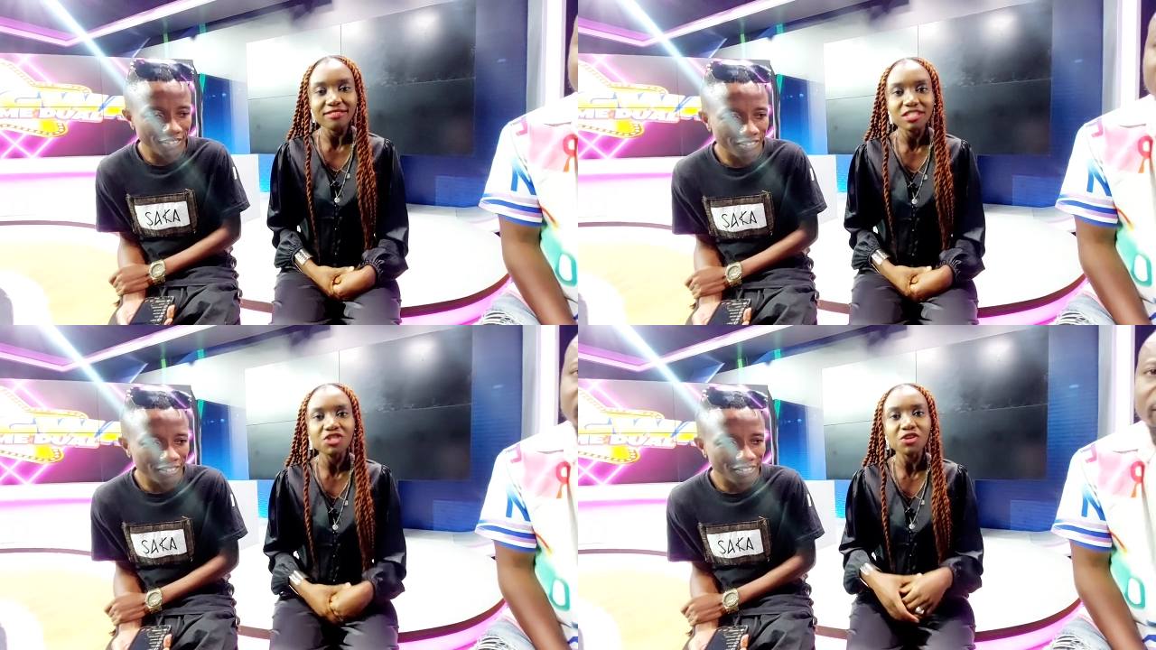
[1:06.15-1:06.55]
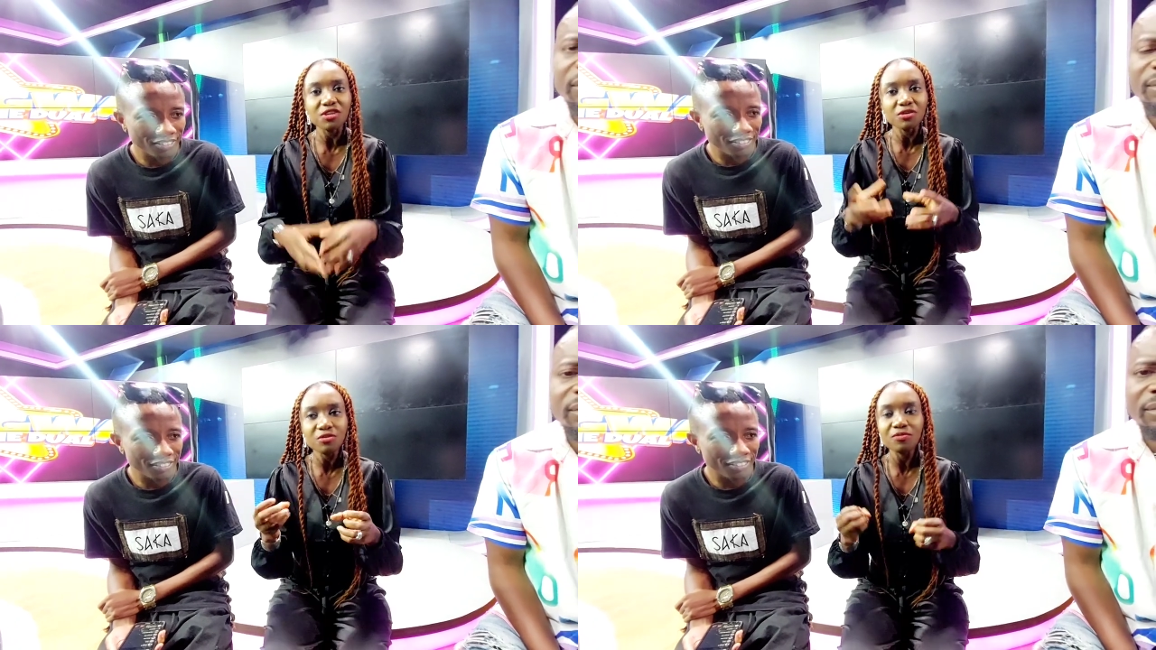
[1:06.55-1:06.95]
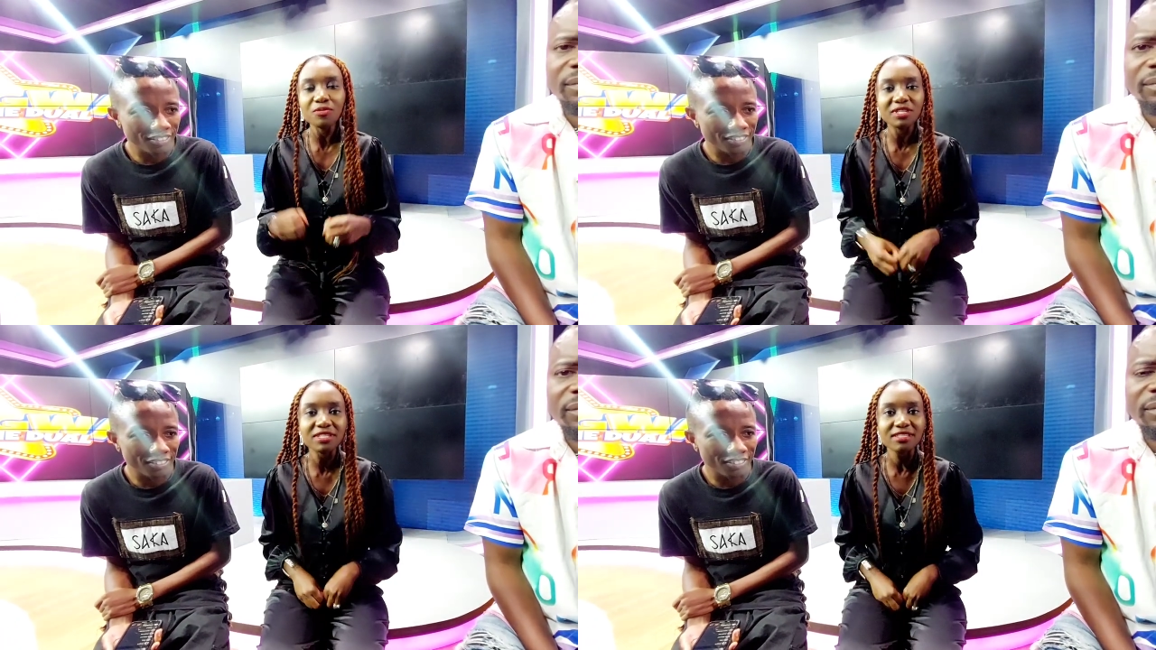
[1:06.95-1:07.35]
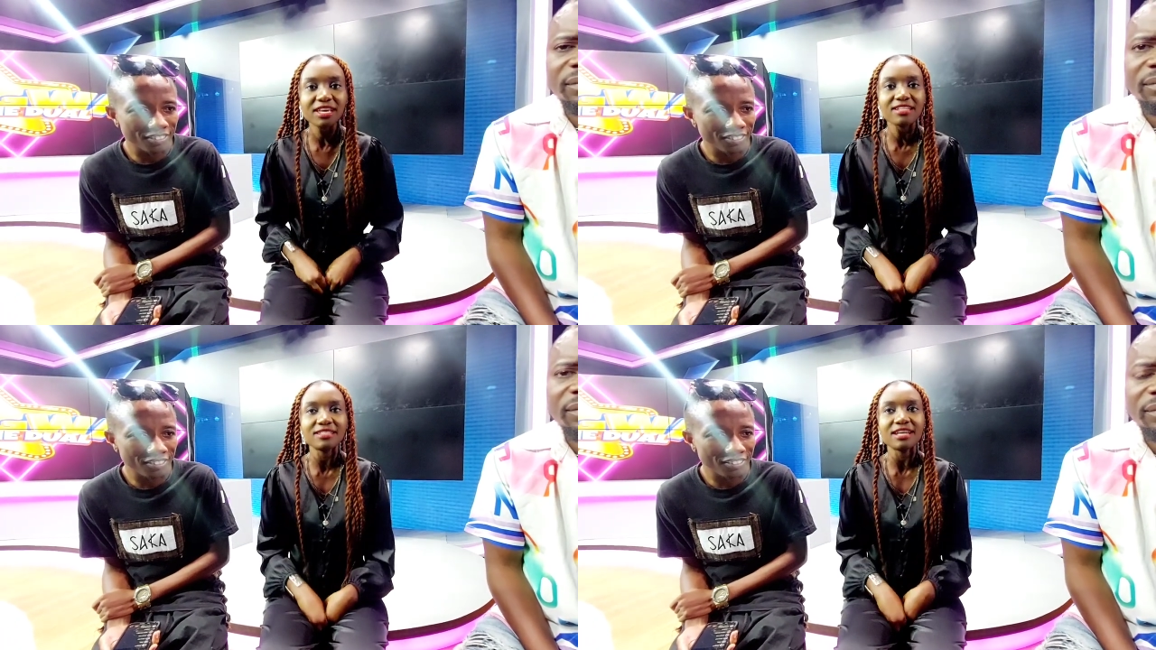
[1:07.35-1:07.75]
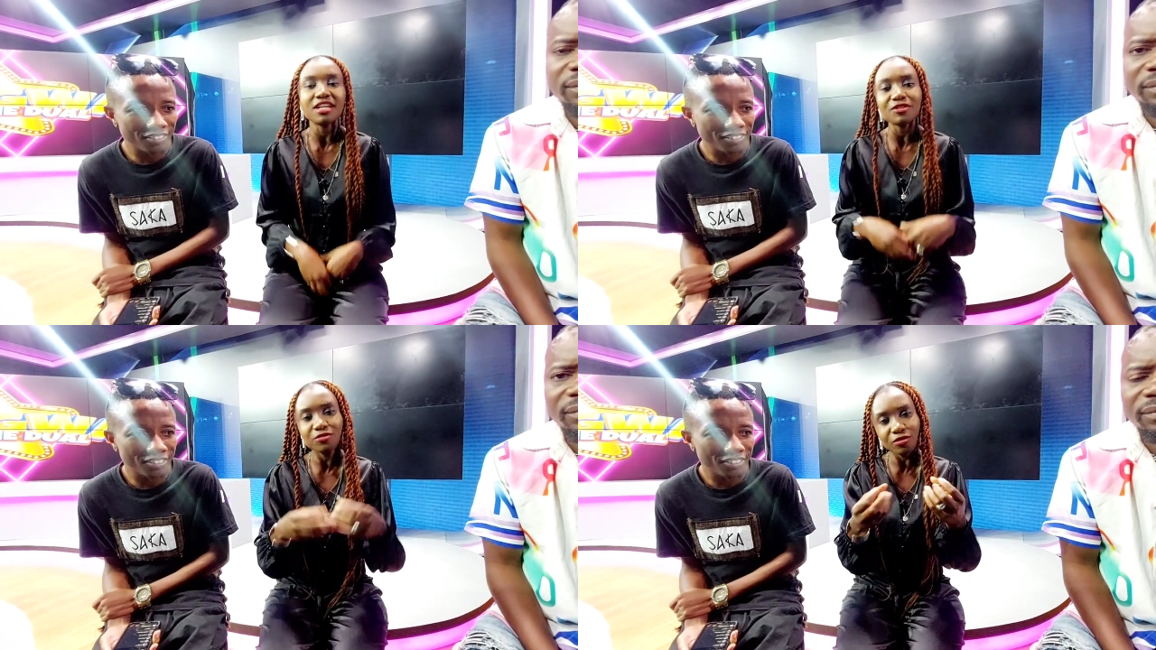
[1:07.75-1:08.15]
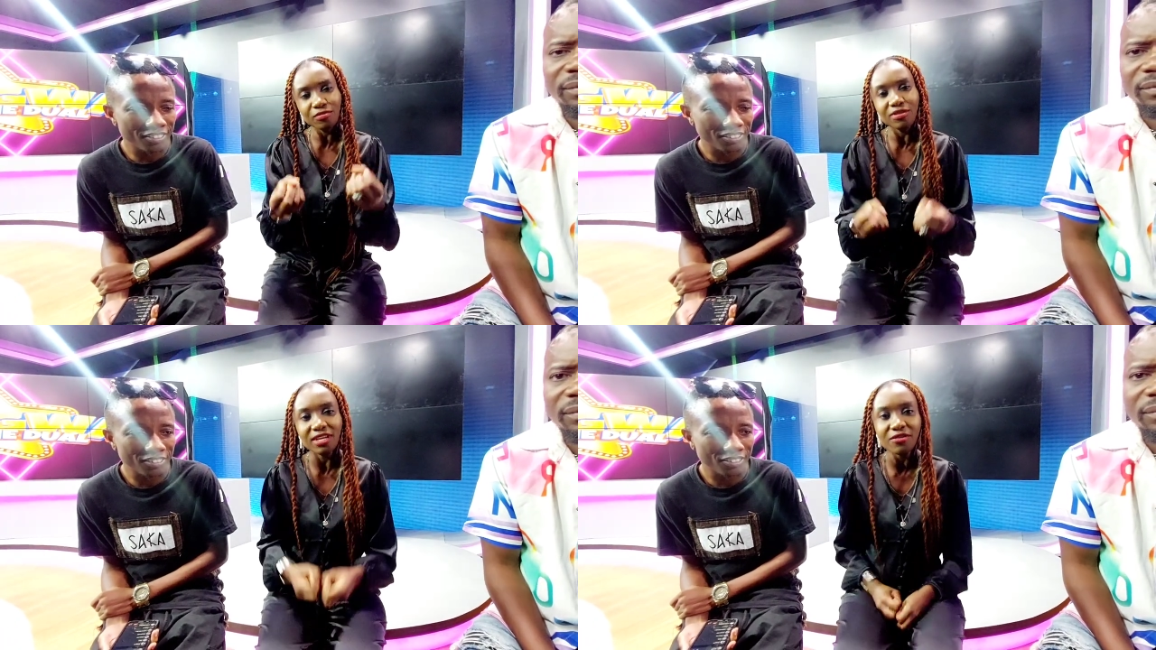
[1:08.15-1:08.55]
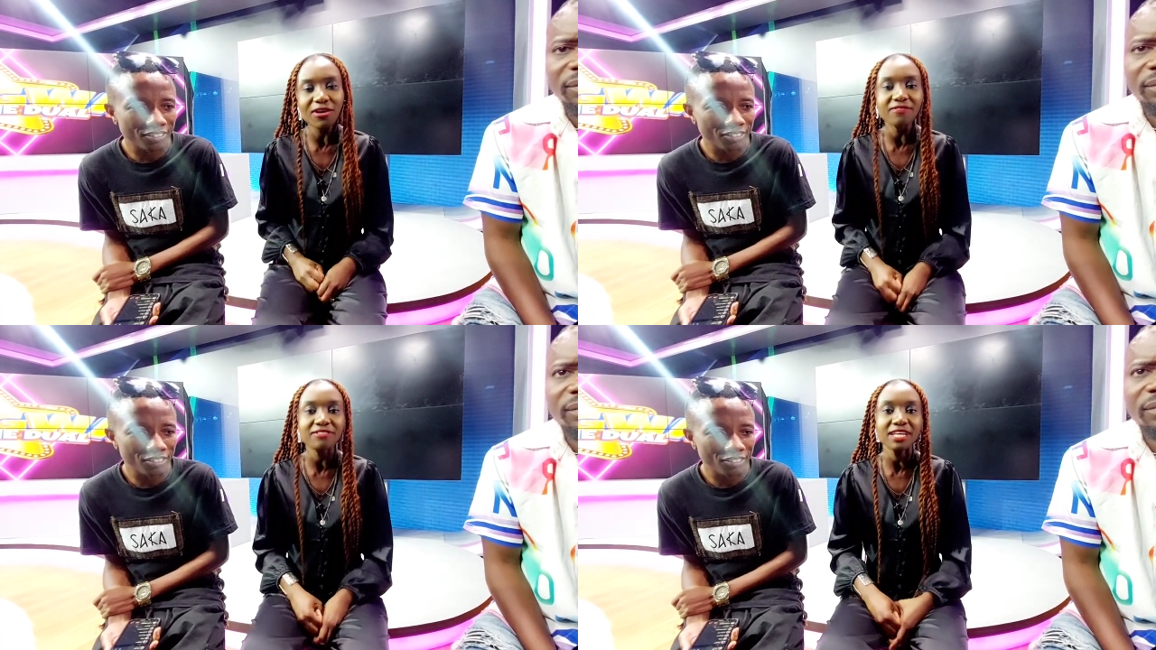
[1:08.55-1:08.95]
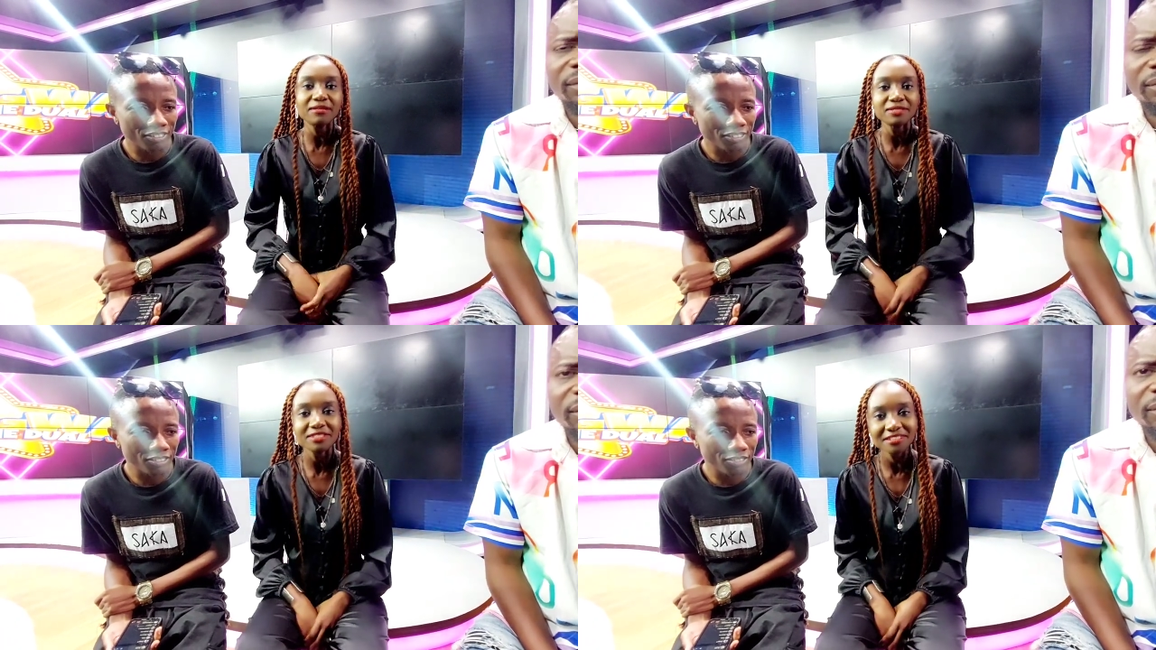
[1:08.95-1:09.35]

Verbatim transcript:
Speaker 1: Enjoy the good moments and uh, learn from the rough times.